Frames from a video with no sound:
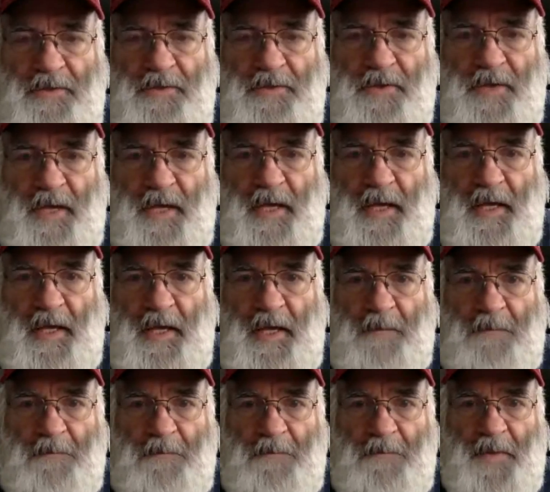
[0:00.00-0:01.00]
are the
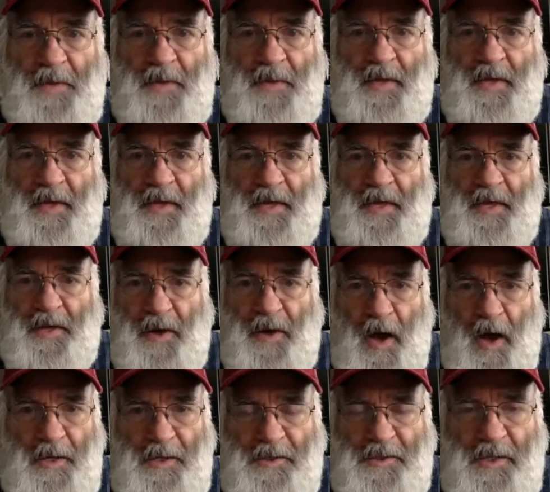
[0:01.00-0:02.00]

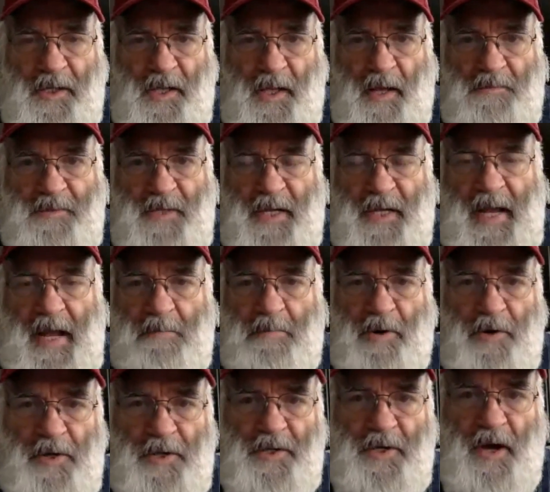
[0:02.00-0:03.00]
caucus clubs, the
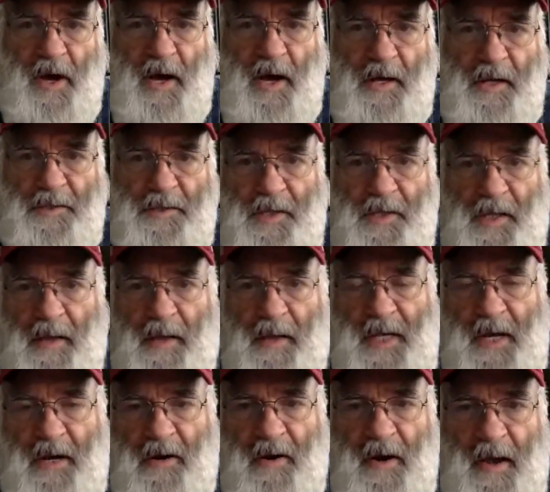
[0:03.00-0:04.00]
neighborhood caucus clubs.
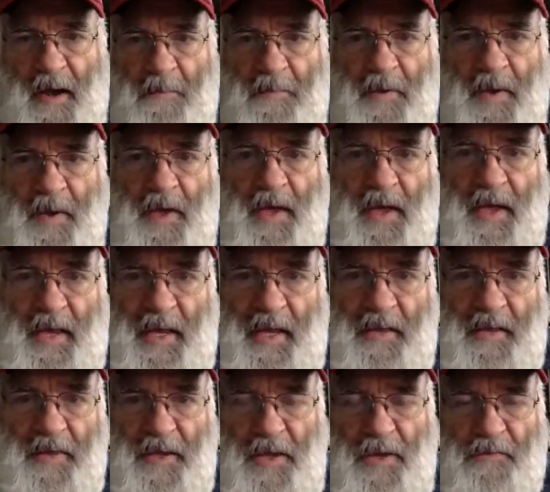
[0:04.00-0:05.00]
Here I'm
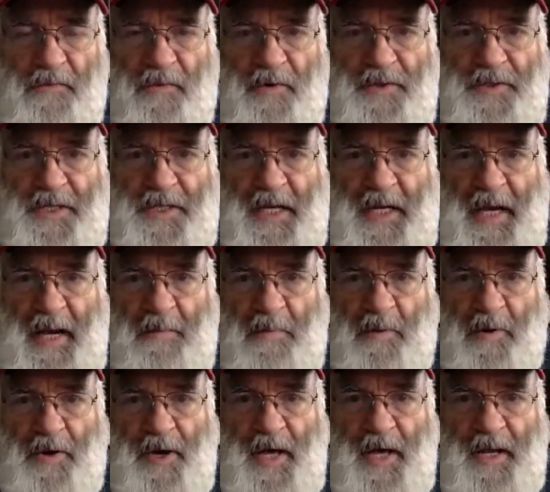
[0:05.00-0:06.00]
in the university
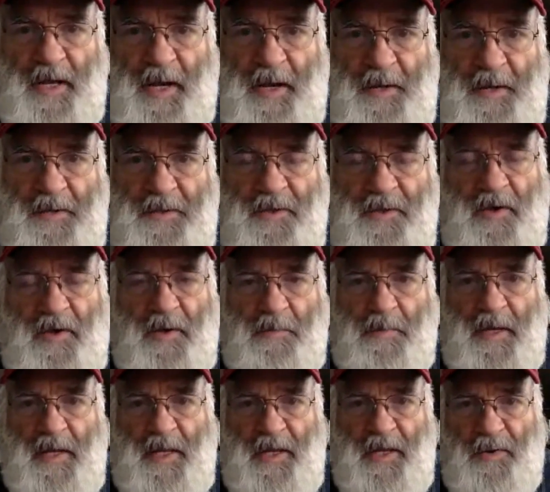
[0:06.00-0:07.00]
neighborhood, so it'd
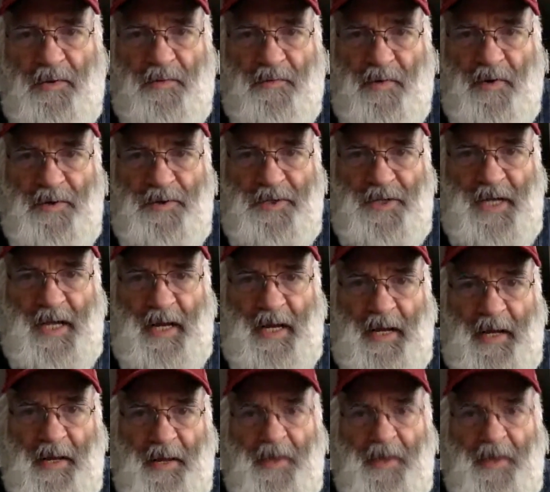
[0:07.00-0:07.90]
be the University